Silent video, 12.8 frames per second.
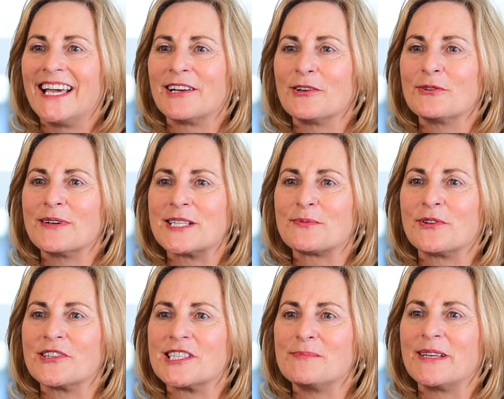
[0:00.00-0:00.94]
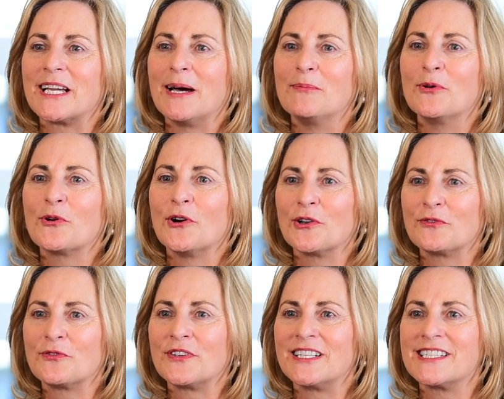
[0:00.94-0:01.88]
And I always wanted to become more
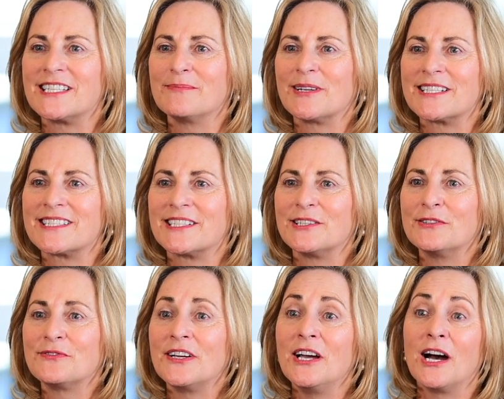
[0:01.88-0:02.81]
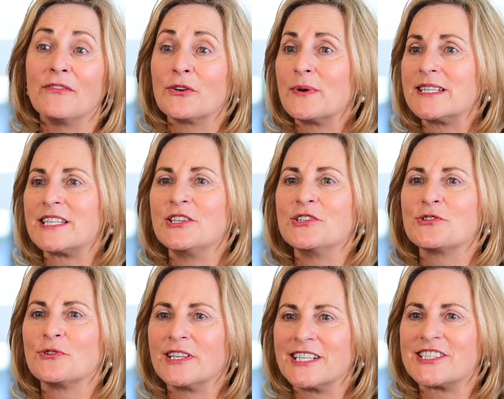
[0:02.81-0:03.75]
confident in myself. I've always
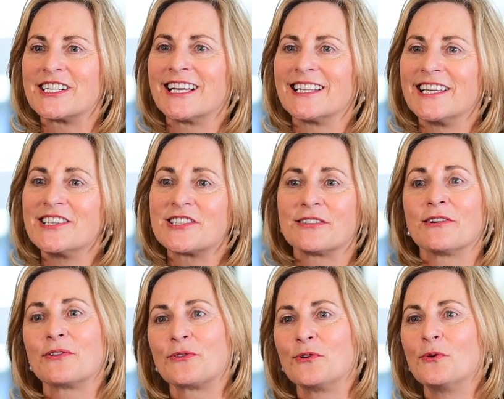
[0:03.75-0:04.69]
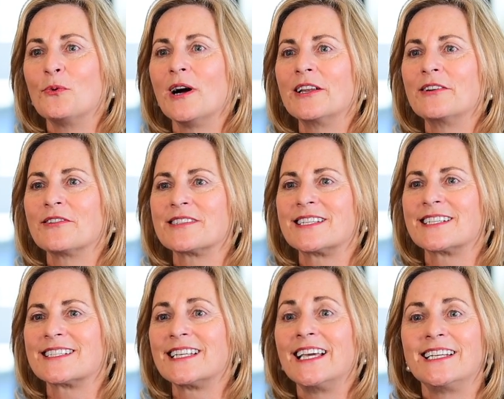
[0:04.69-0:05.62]
enjoyed a challenge, so I thought, why not
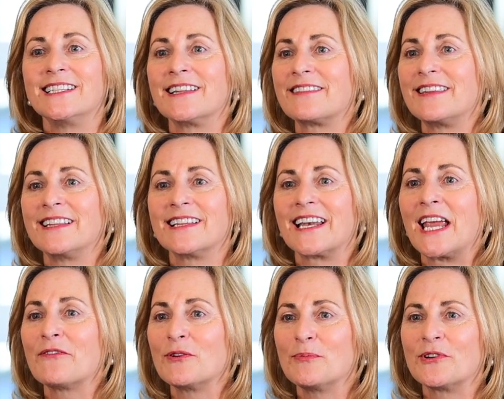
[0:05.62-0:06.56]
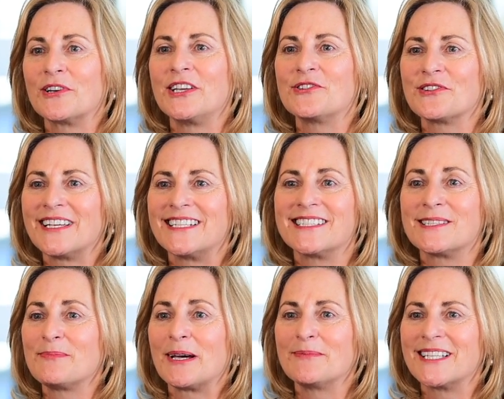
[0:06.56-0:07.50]
succeed in the thing that everybody
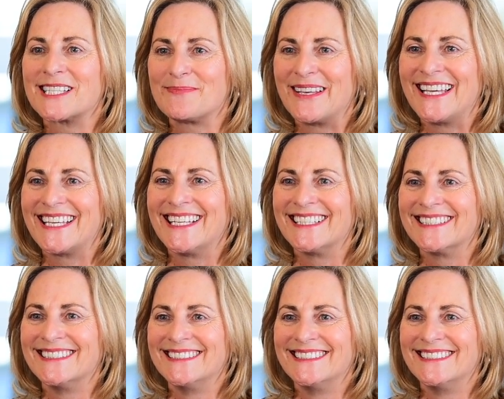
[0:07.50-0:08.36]
dreads, public speaking?